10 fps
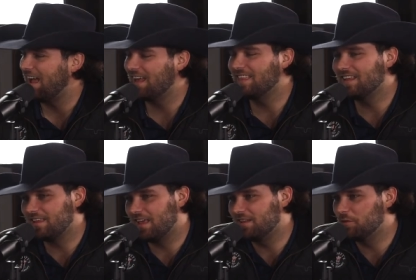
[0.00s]
I think,
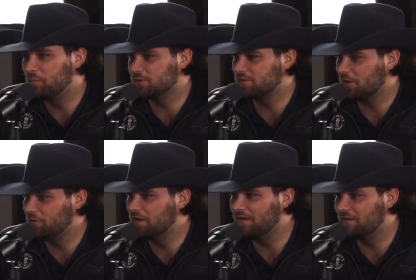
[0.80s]
yeah, the
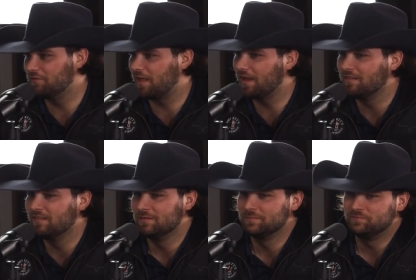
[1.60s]
persona, persona of like,
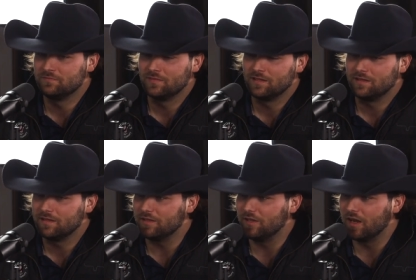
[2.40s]

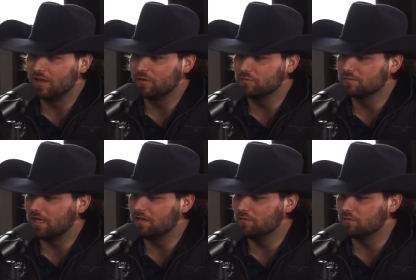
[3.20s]
you know, I don't,
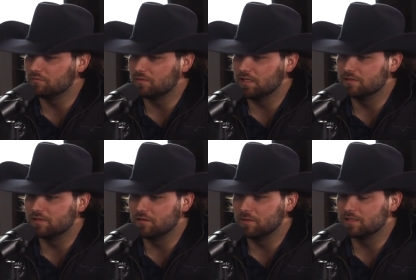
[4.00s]
I don't
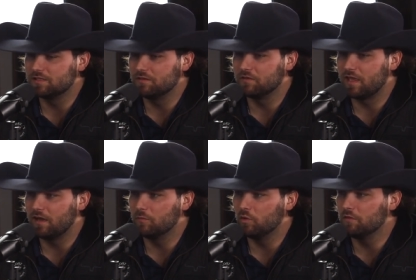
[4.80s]
consider myself a
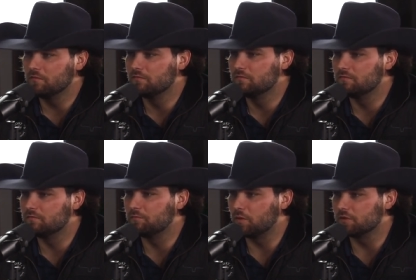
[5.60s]
cowboy
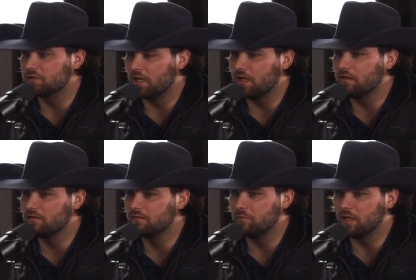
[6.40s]
per se,
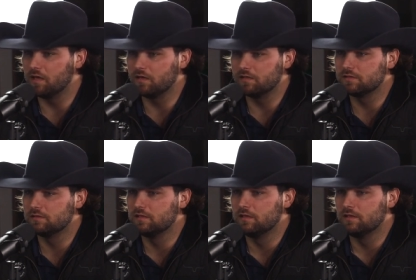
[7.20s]
because
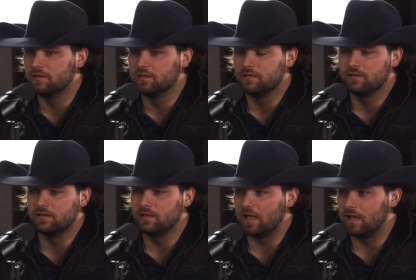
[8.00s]

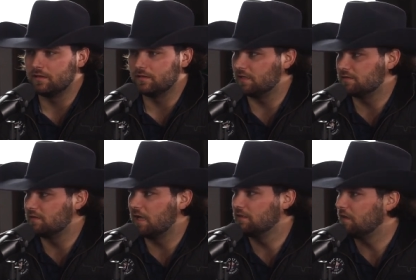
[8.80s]
that's
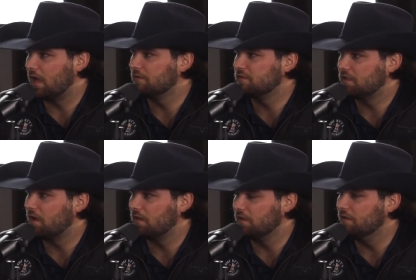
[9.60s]
not the
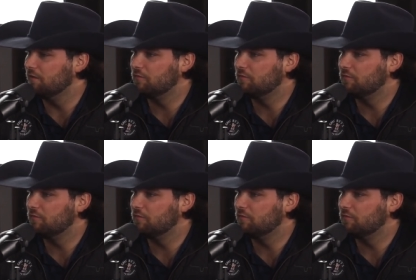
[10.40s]
lifestyle I live.